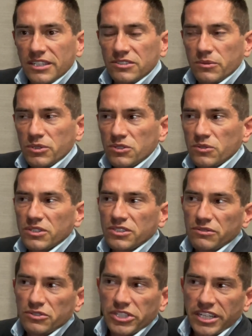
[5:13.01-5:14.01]
So reduce risk
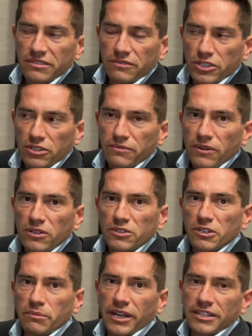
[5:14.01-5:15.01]
if you fall on
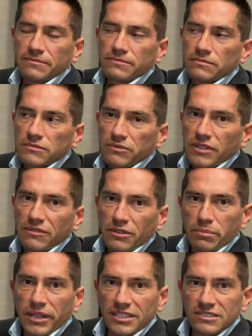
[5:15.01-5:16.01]
your butt if you have
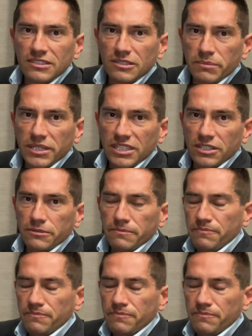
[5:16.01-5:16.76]
implants. That's a big deal.